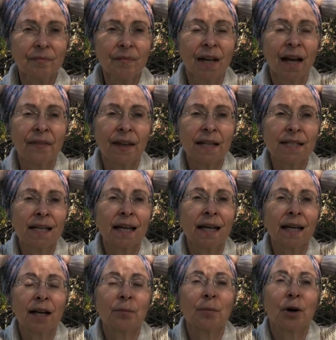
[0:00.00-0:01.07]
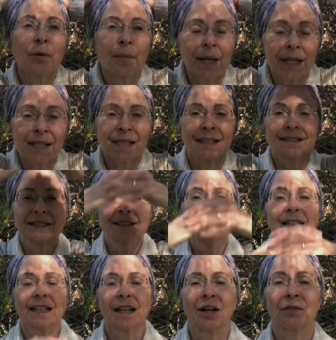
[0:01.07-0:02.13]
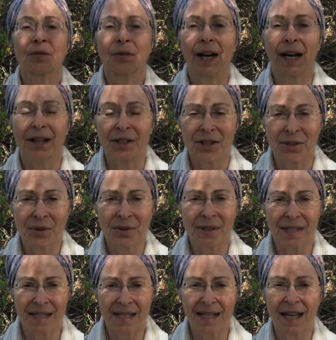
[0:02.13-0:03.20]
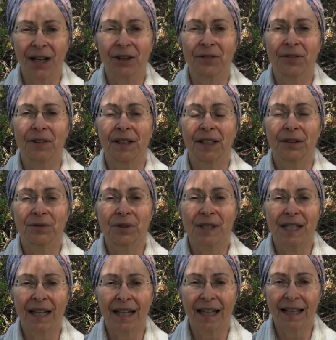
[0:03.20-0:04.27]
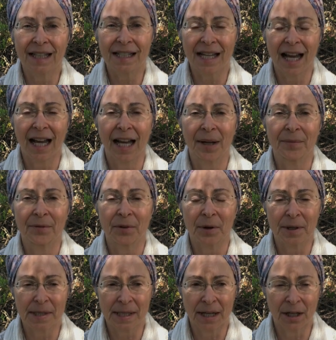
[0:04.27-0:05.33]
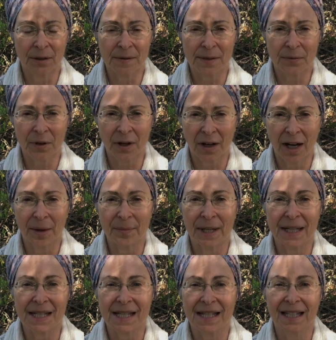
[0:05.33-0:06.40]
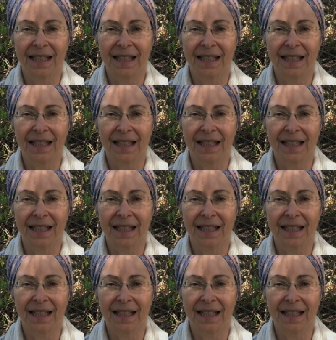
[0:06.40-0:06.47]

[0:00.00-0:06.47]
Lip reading: And then taking a moment of gratitude to self for taking the time for ourselves for calmness